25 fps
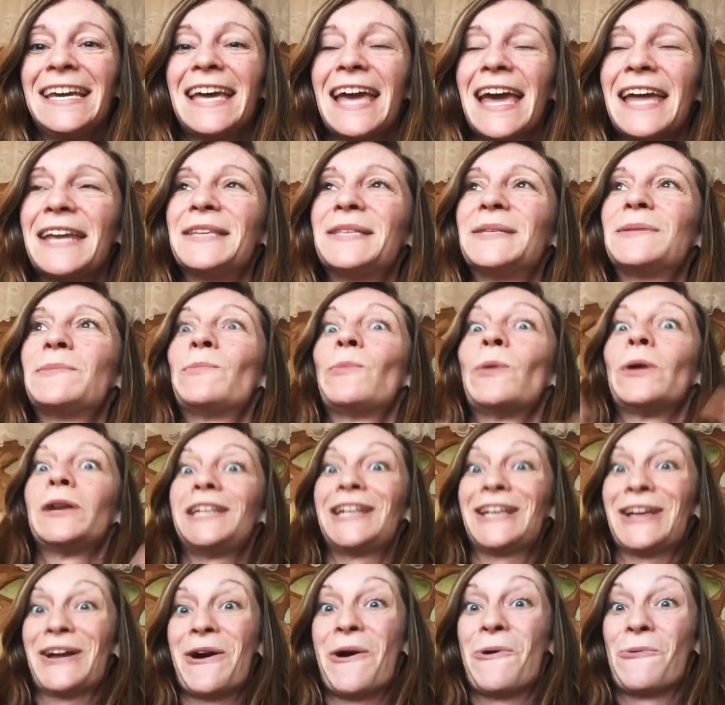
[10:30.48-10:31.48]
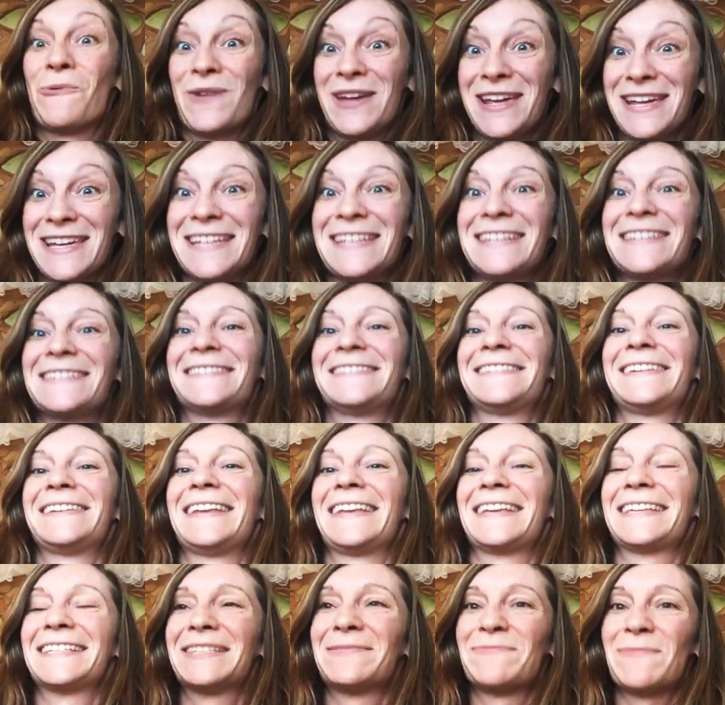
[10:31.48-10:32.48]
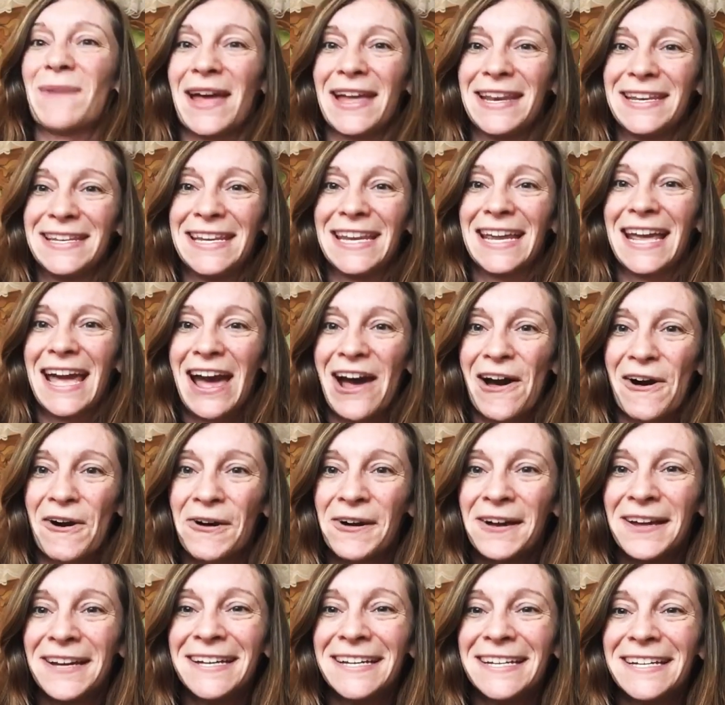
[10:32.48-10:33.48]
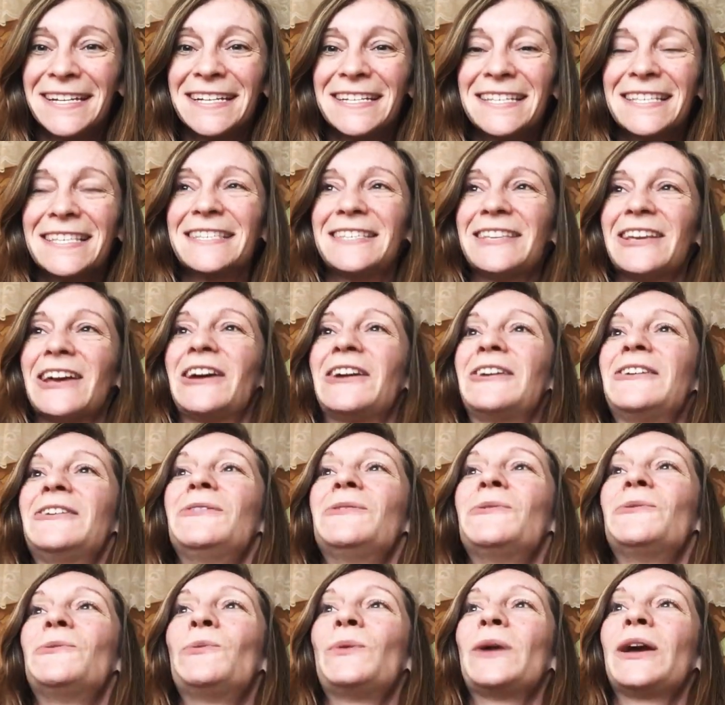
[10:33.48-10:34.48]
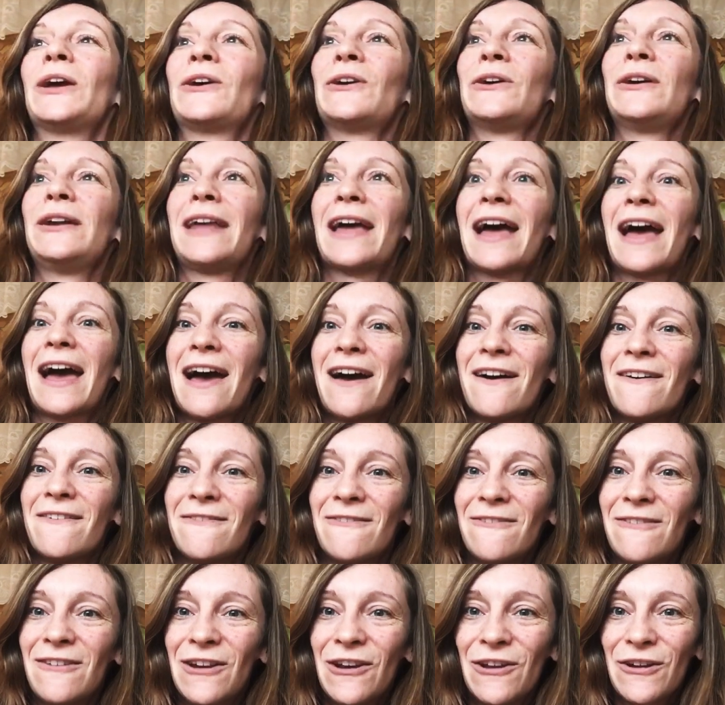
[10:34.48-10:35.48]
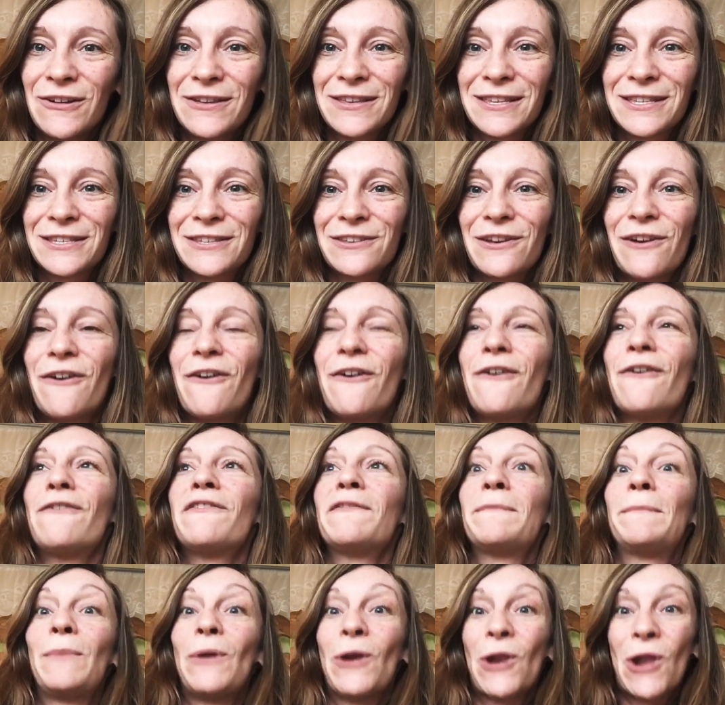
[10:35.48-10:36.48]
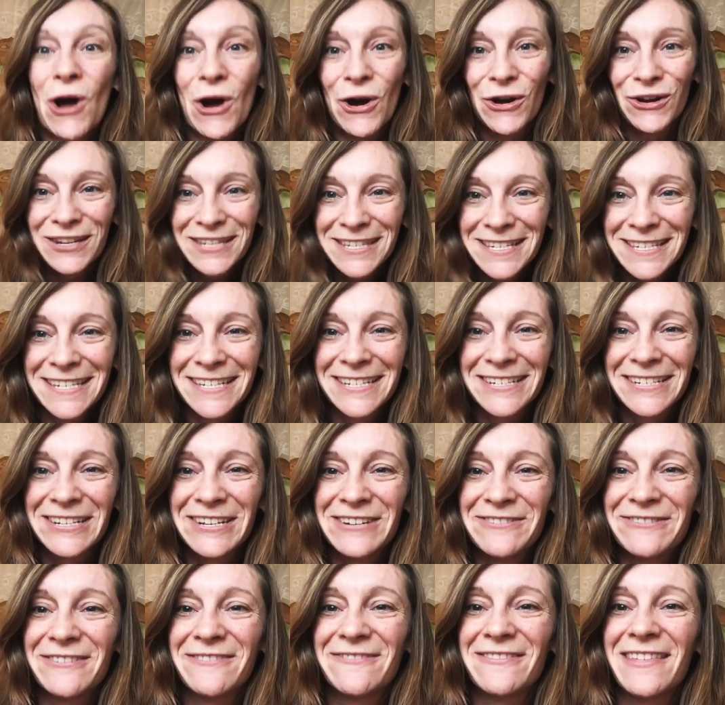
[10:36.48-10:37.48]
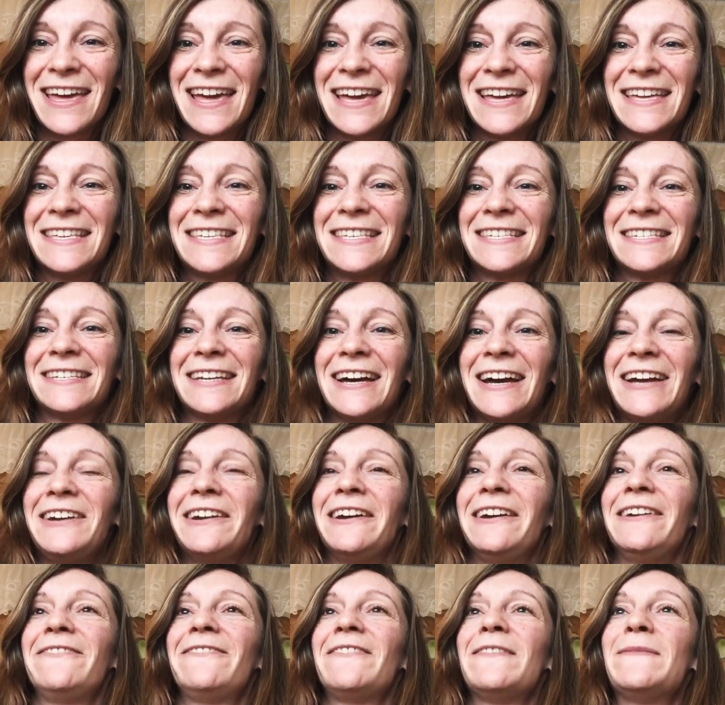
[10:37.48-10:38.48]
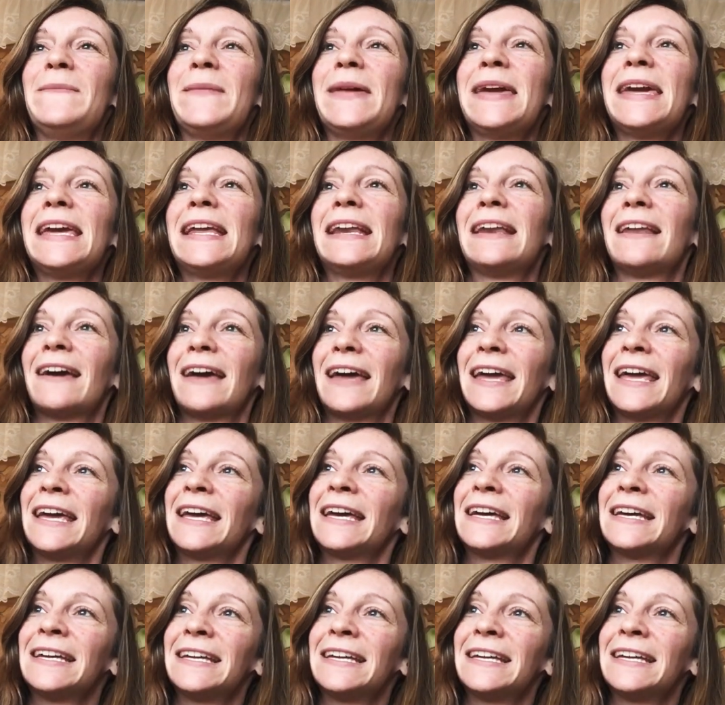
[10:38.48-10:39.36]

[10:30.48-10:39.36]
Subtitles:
and spreading our wings and expanding out. So we could have lots of blocks to do with this. I know for me, like